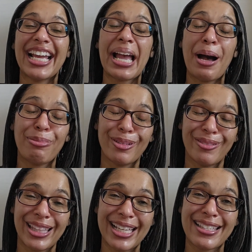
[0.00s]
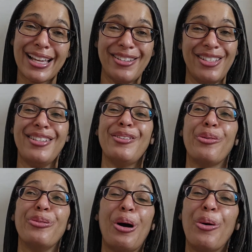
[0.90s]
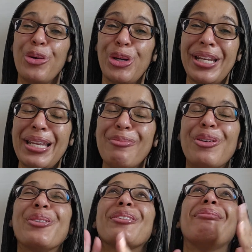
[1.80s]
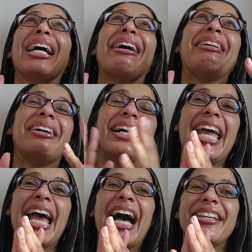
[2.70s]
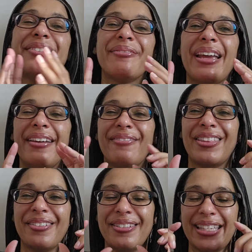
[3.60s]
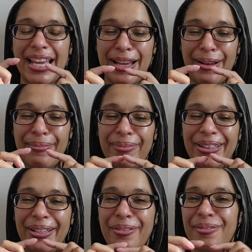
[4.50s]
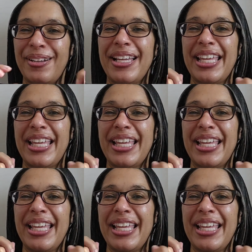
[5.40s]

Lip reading: Couple of things I just don't own anymore, so I'm like, oh, I do have those little